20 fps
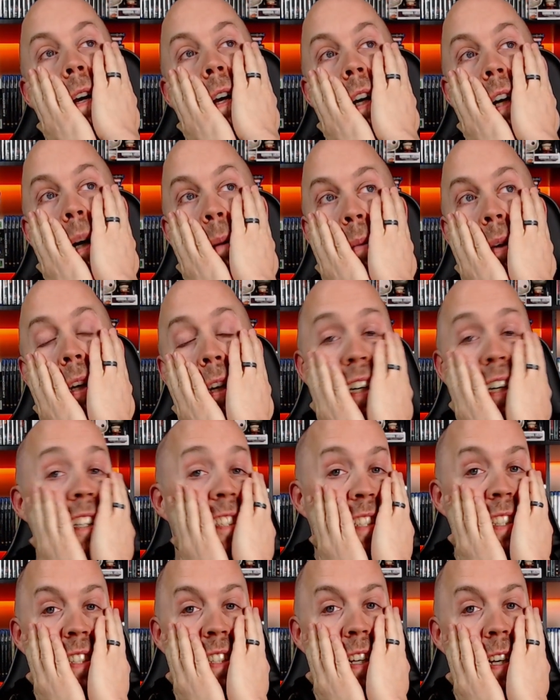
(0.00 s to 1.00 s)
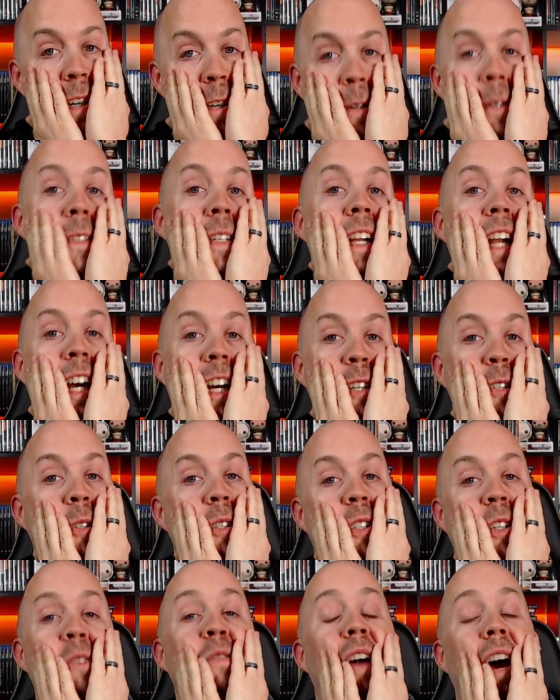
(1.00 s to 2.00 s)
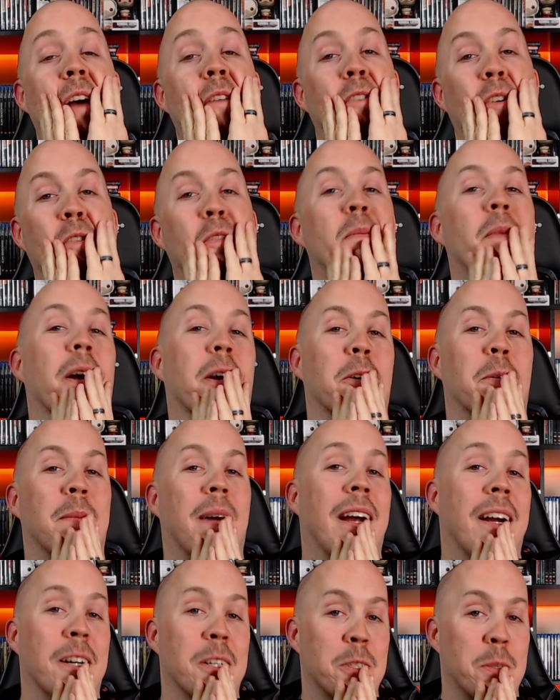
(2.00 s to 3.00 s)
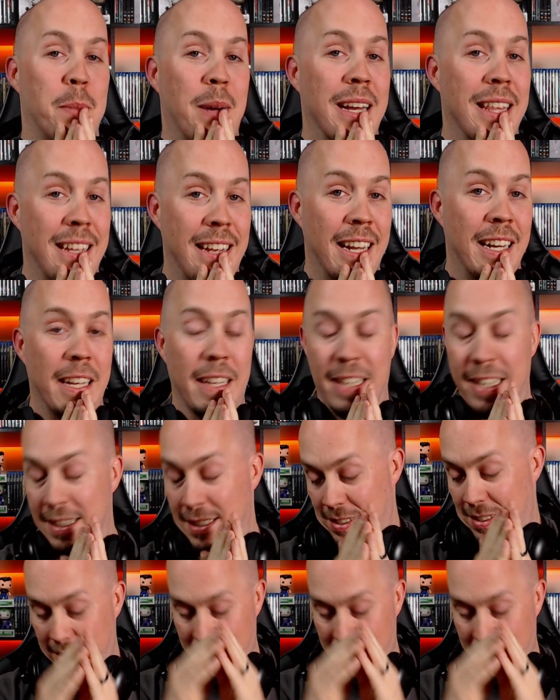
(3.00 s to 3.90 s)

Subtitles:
I'll be curious to see who's an actual survivor of Michael Myers by the end of this.